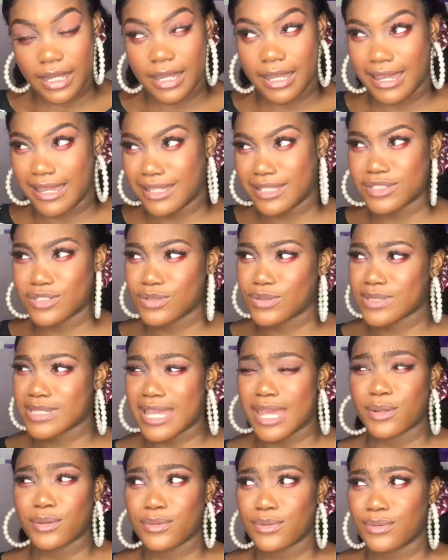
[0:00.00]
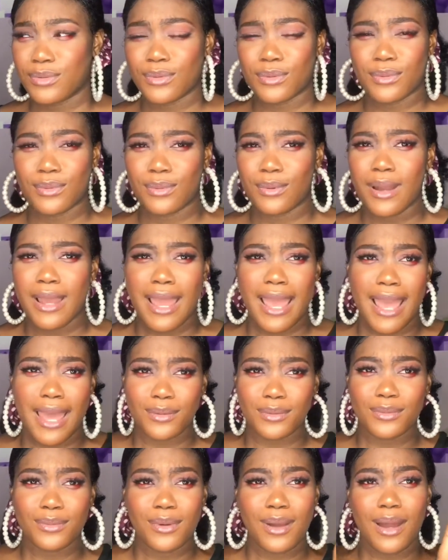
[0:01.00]
It's just I don't know
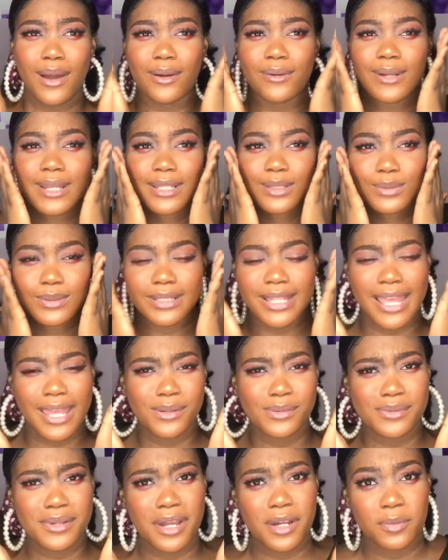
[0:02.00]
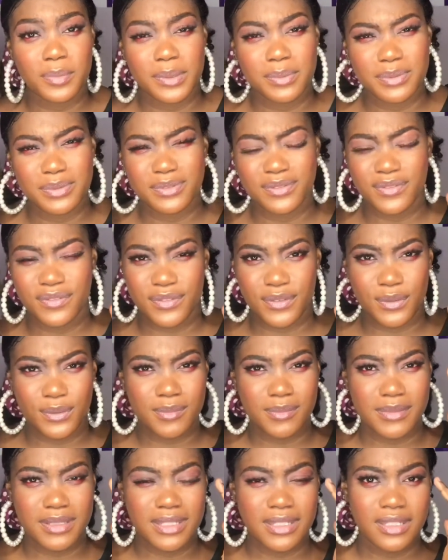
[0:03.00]
how I look like. I don't know how people view
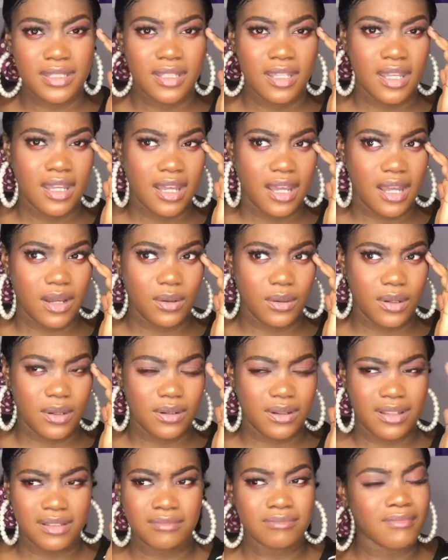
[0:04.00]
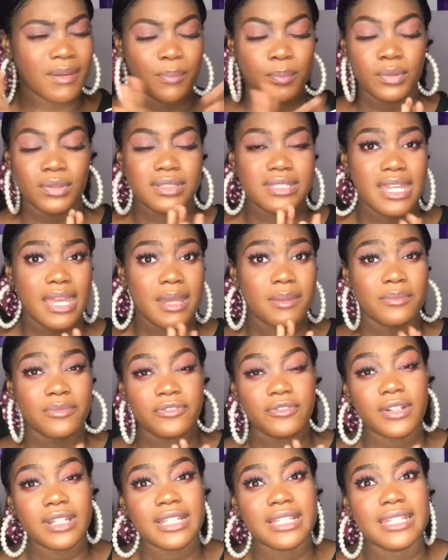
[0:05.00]
me. But I'm
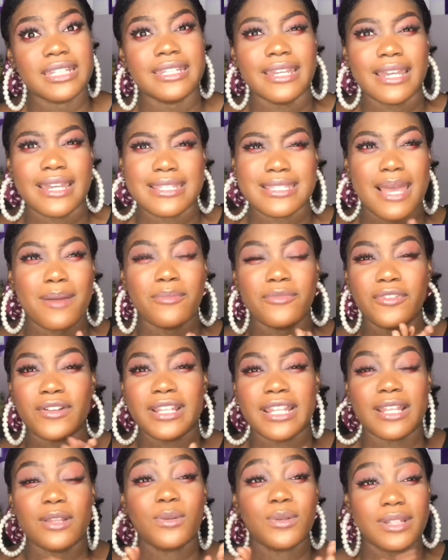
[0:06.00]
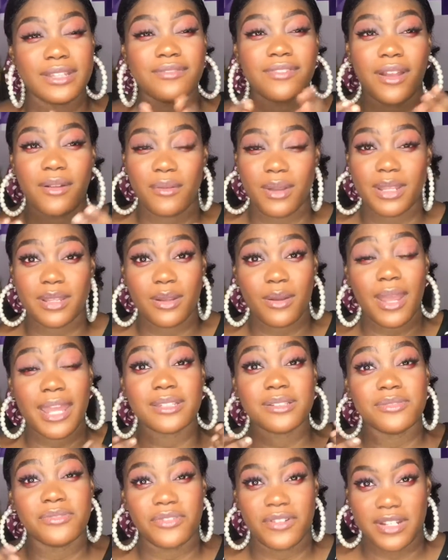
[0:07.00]
friendly, guys. I'm friendly. Look at right now. Any
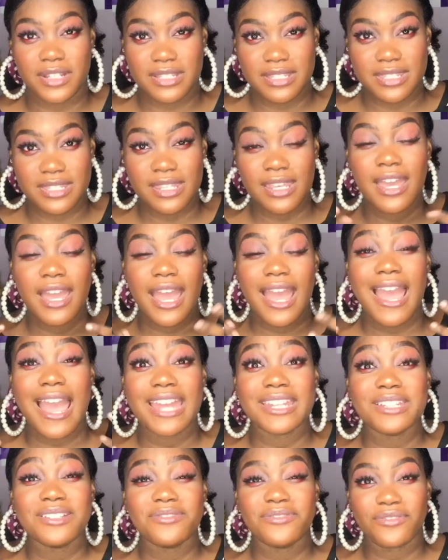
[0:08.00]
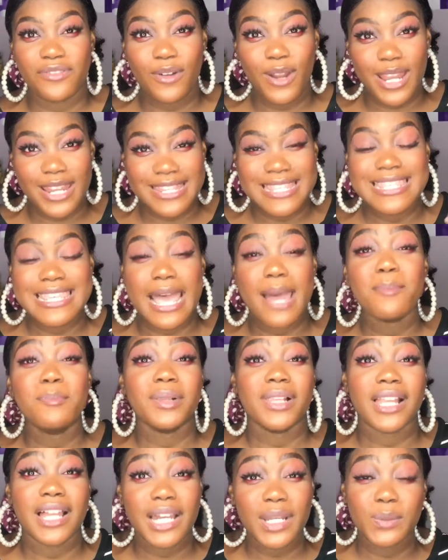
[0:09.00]
friends?
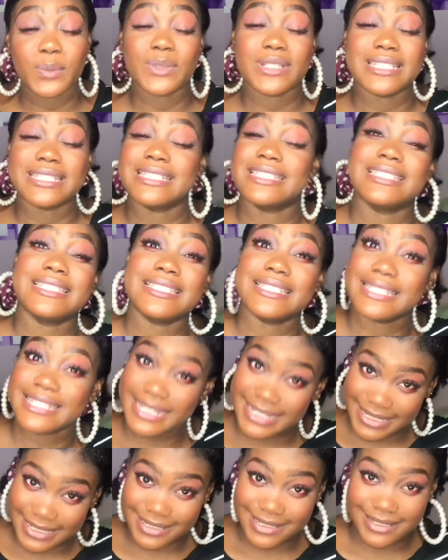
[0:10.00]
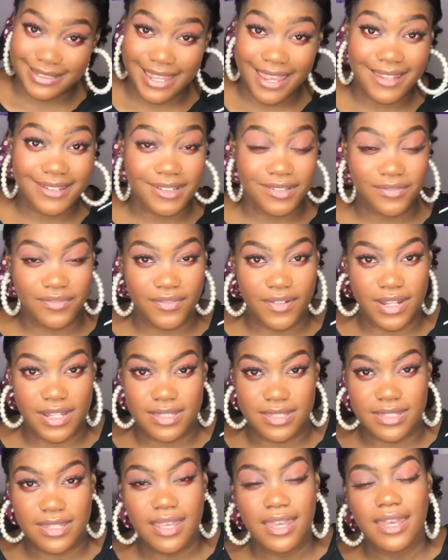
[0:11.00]
Apply within. I need friends.
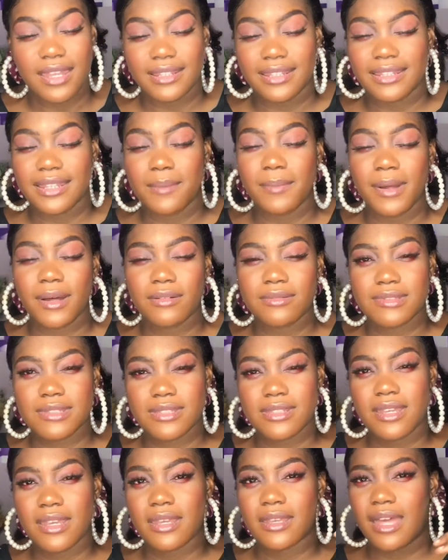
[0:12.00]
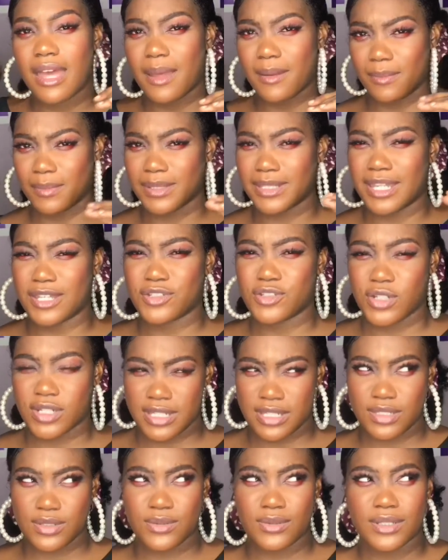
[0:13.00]
Then about being attracted
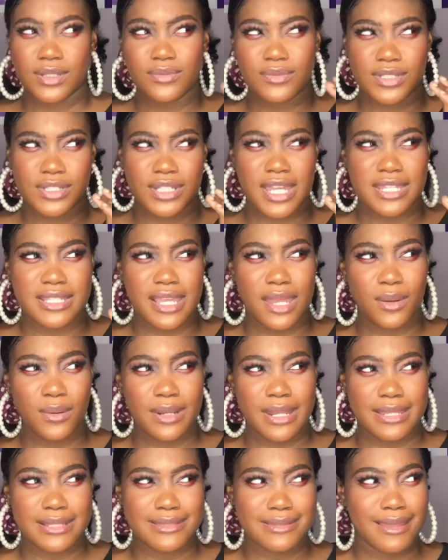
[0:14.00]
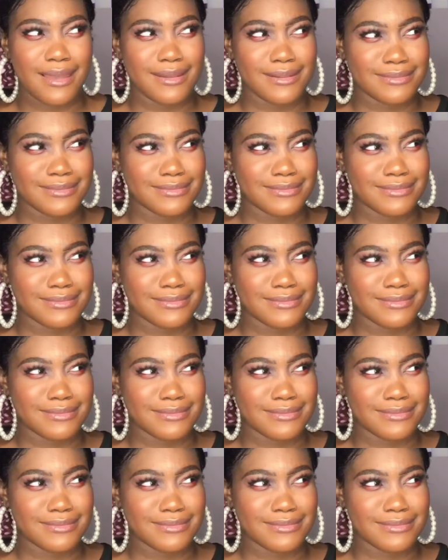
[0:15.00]
to only rich guys. I don't understand.